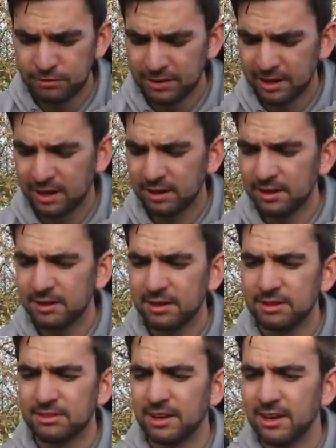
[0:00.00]
thing that I like
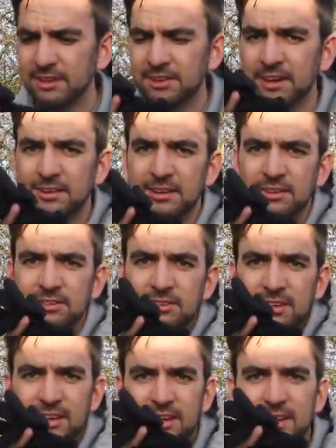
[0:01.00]
is I take these
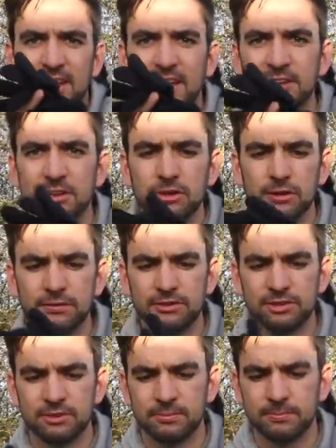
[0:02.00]
inner
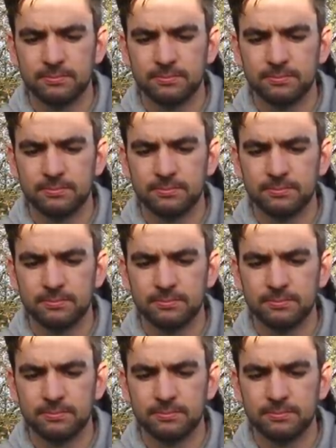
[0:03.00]
gloves